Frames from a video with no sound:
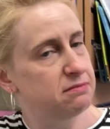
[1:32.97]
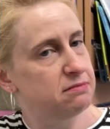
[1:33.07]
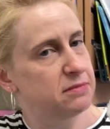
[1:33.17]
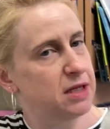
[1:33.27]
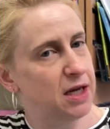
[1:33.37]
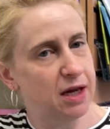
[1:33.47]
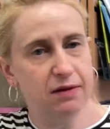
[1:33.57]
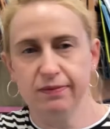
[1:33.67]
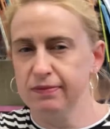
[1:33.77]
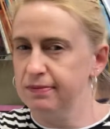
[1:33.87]
Yeah?
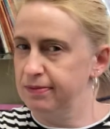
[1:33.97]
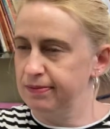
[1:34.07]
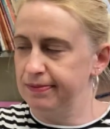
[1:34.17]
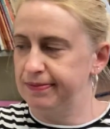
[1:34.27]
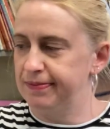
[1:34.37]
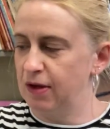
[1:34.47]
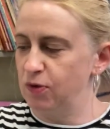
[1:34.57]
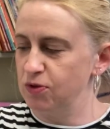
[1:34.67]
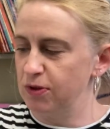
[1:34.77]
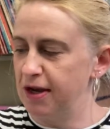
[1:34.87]
I wonder
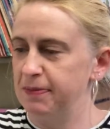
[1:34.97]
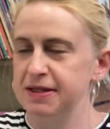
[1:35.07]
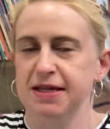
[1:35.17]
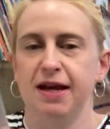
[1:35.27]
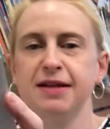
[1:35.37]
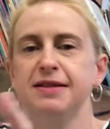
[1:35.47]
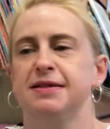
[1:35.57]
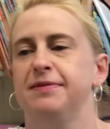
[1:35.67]
what happens next.